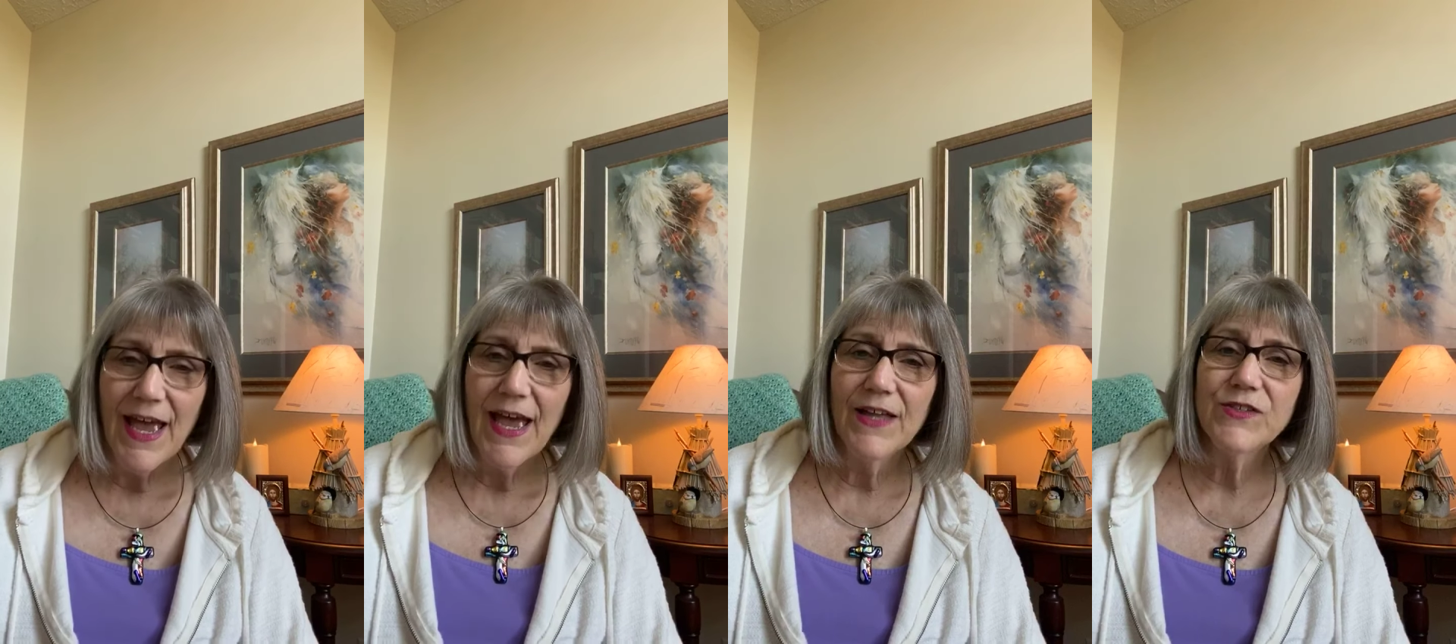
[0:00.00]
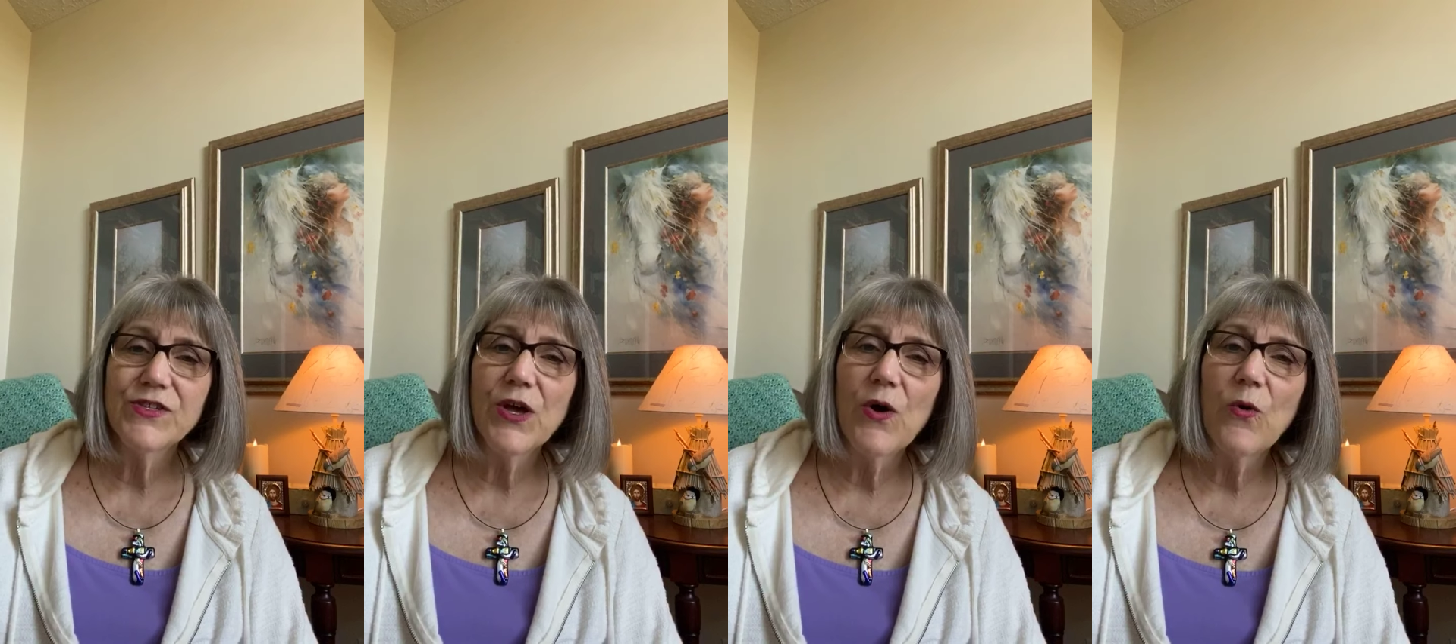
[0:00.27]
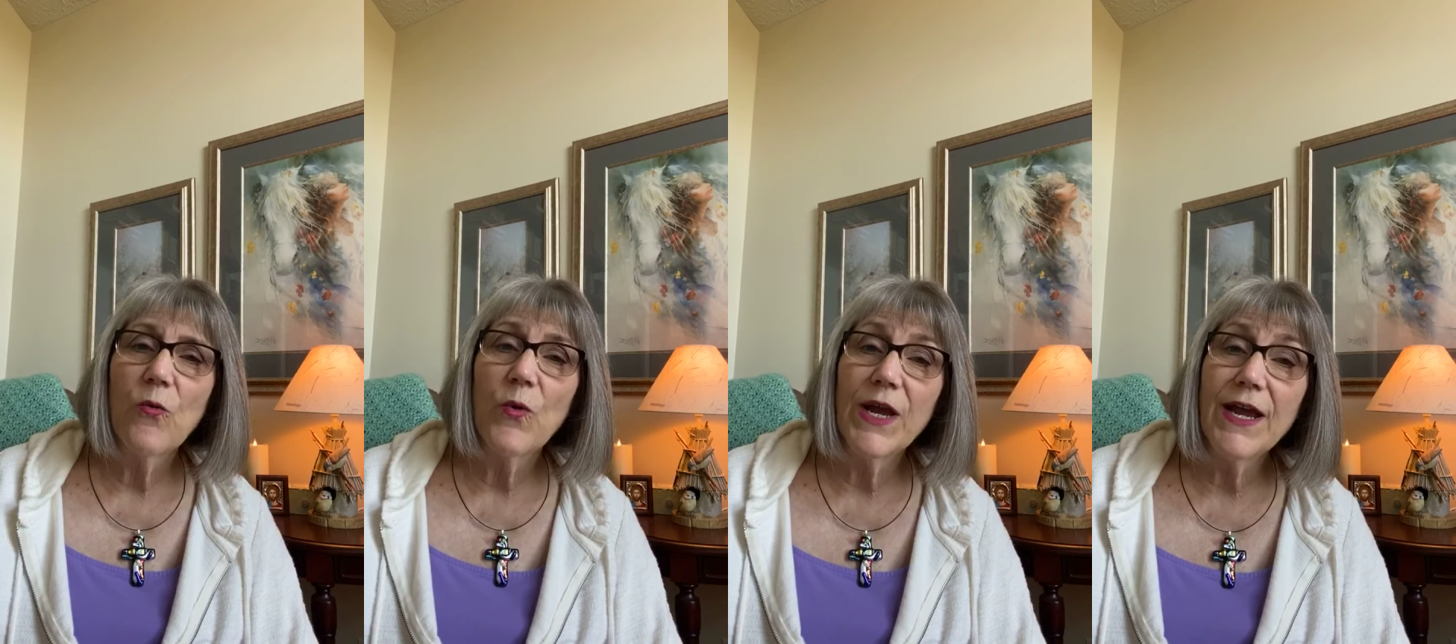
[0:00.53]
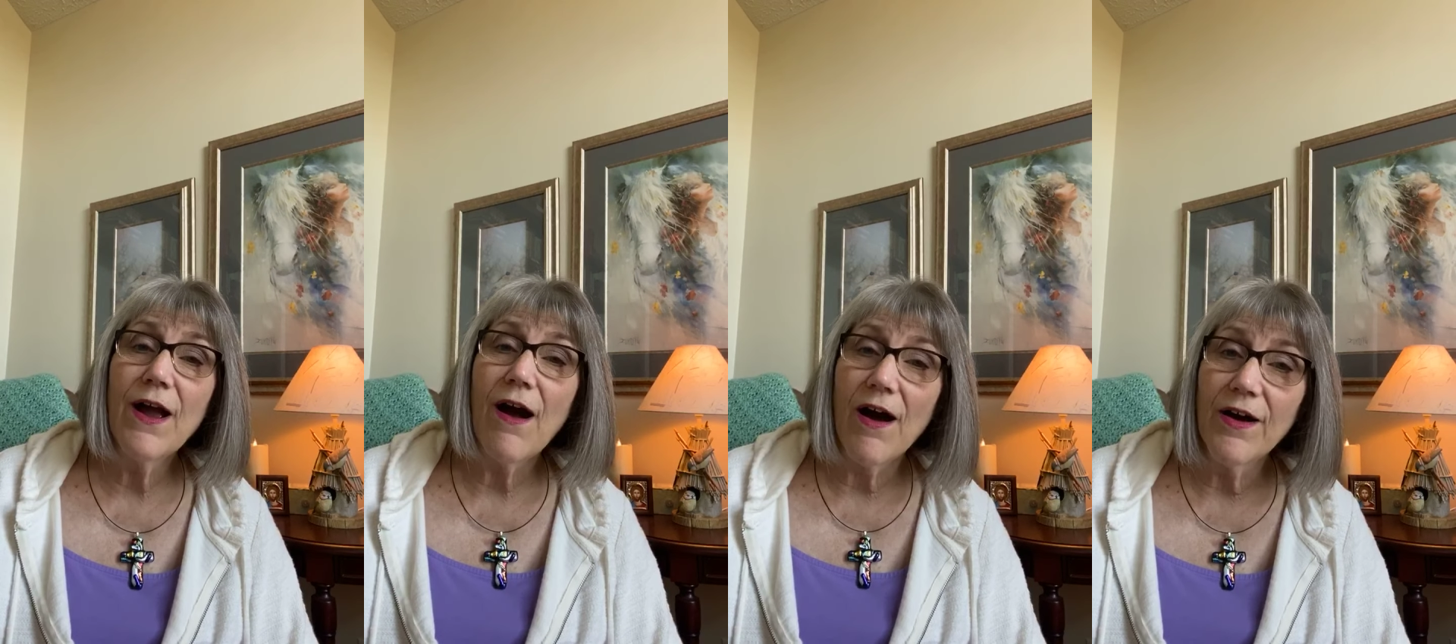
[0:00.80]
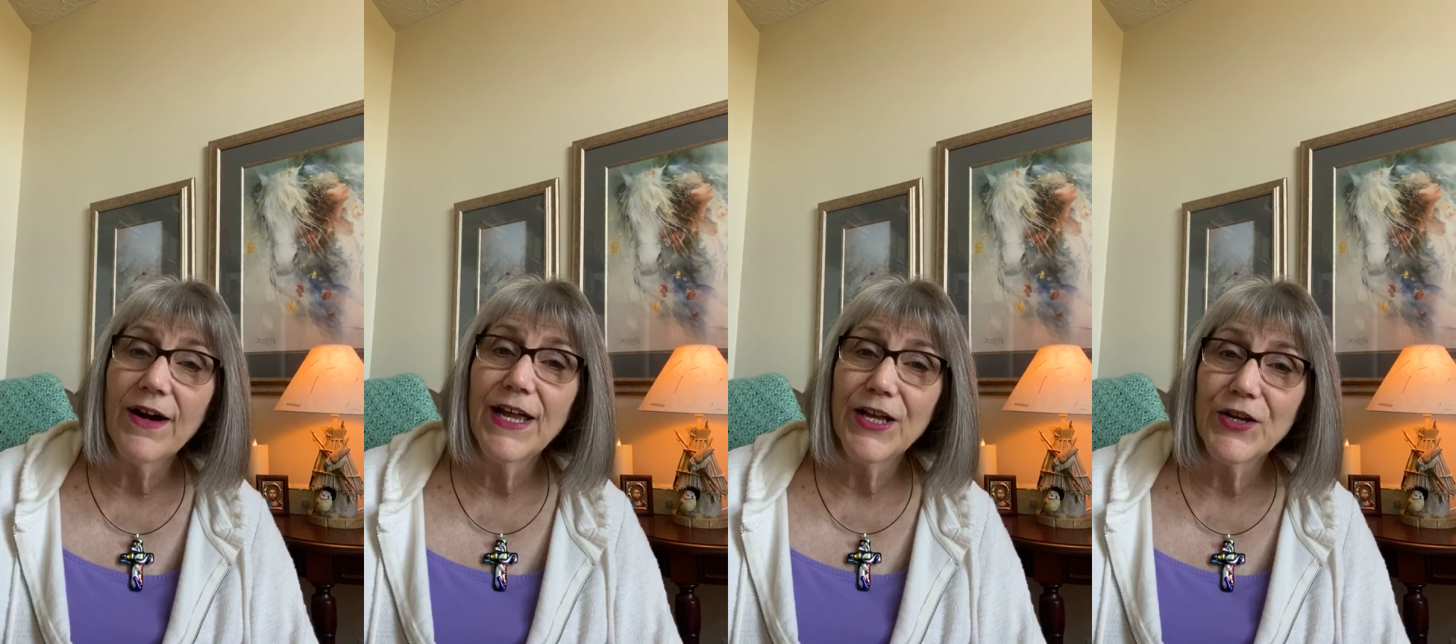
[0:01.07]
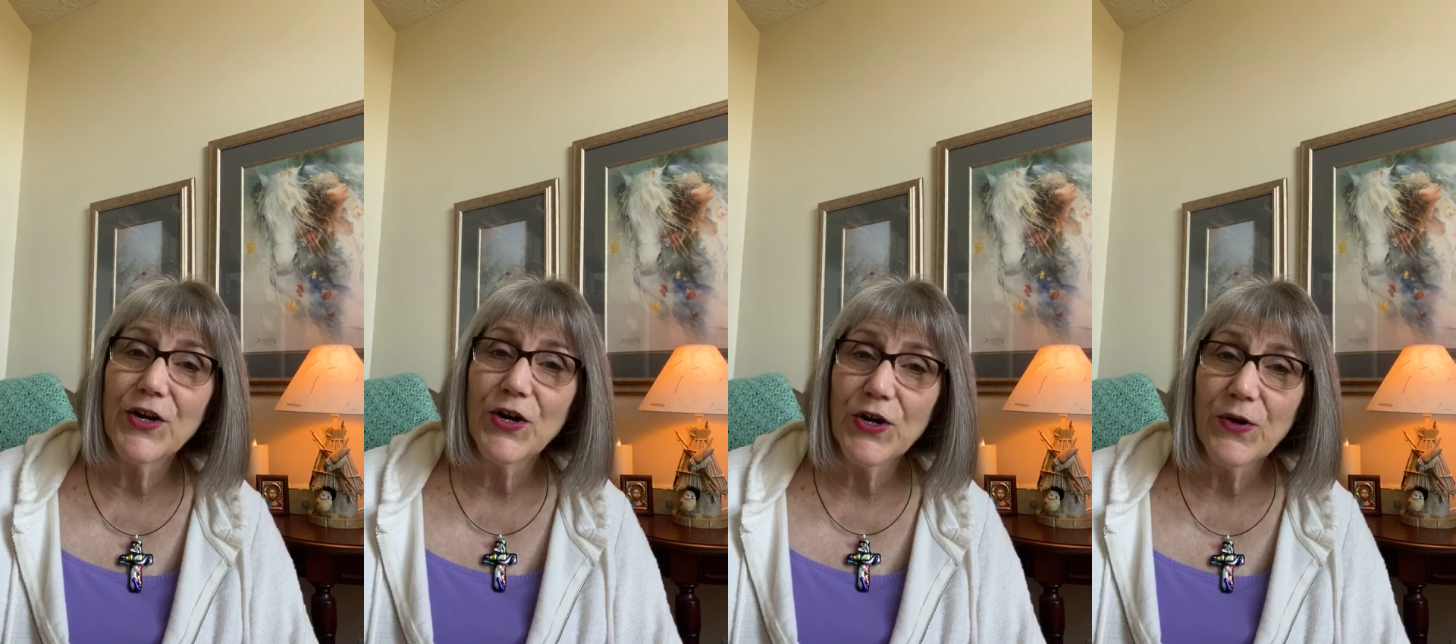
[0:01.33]
And so we are
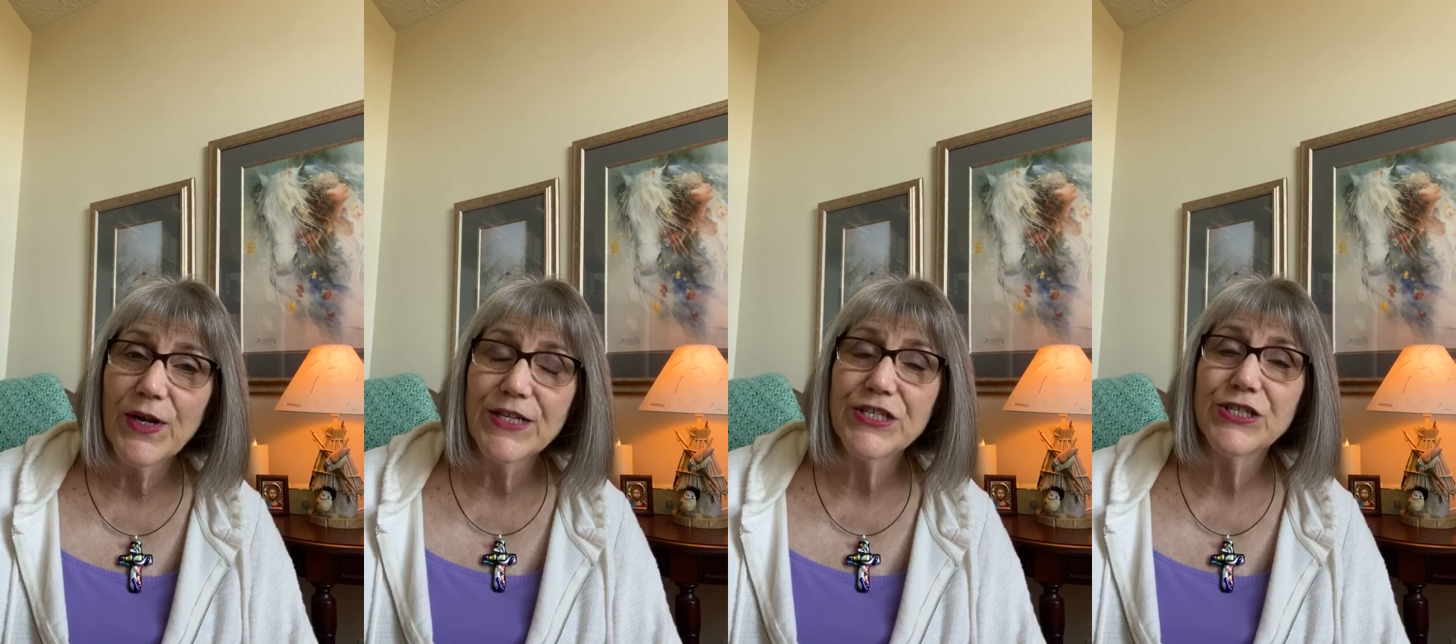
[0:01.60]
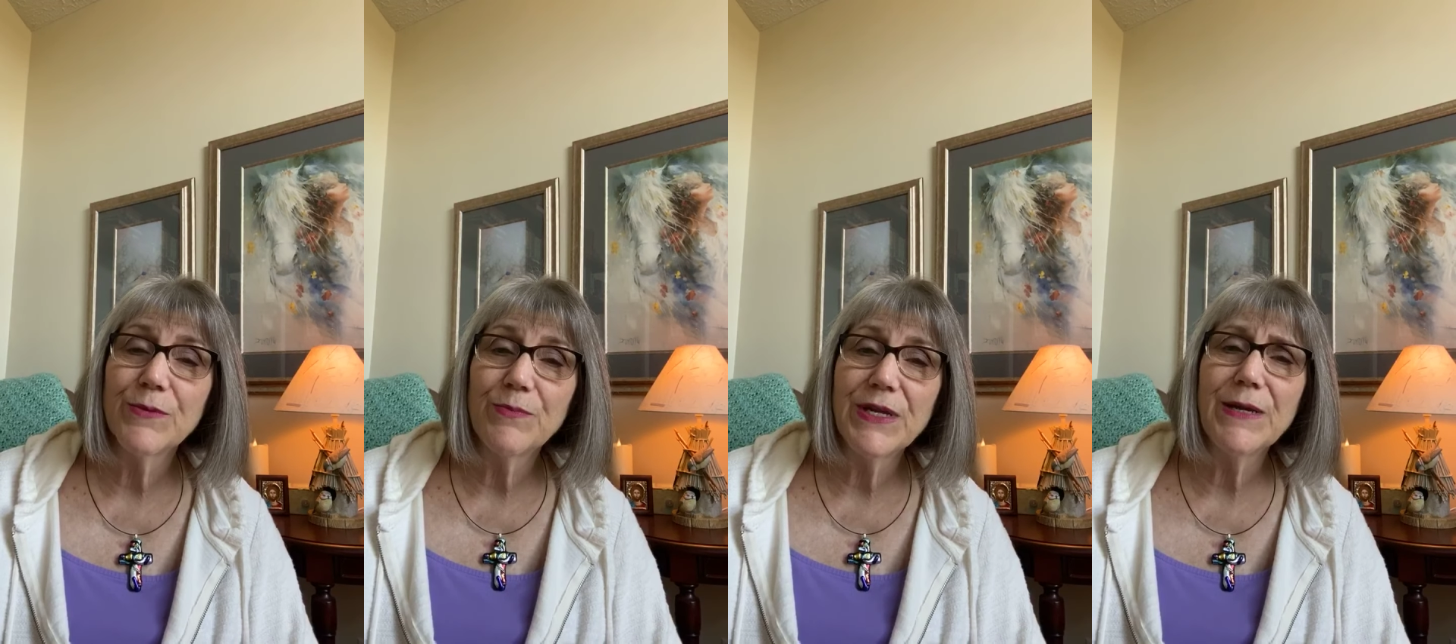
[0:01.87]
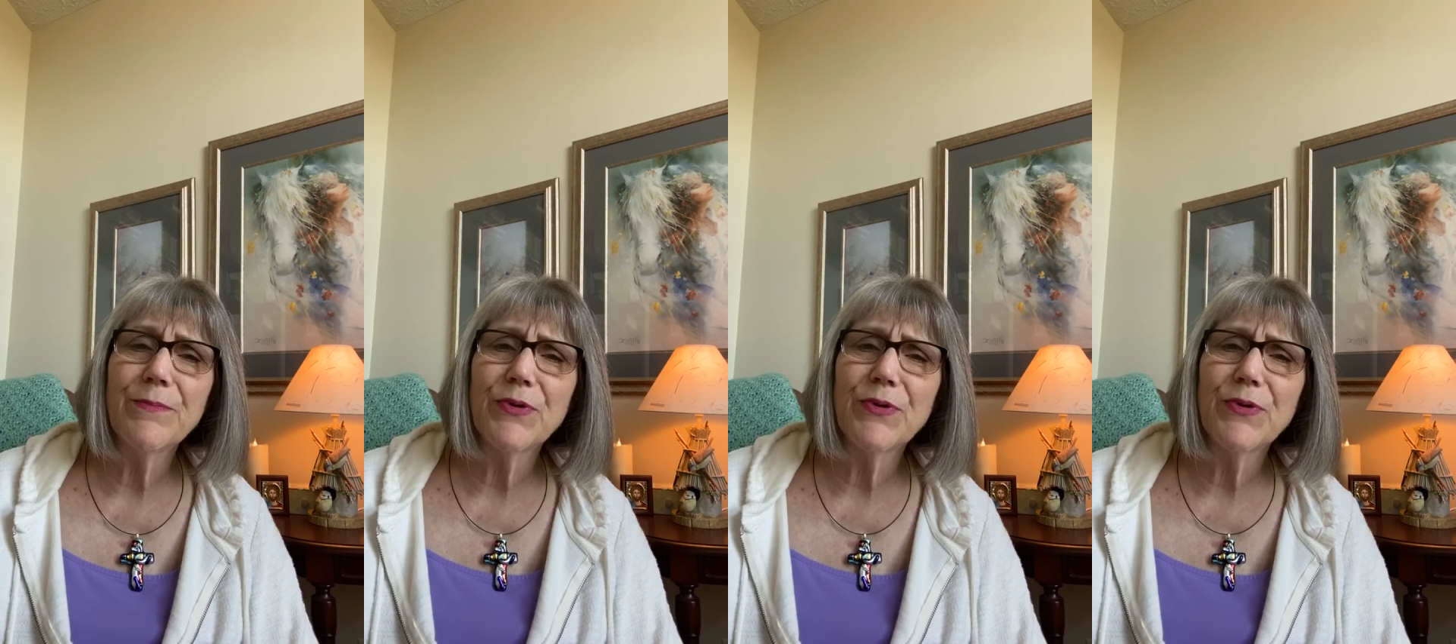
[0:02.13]
encouraged to be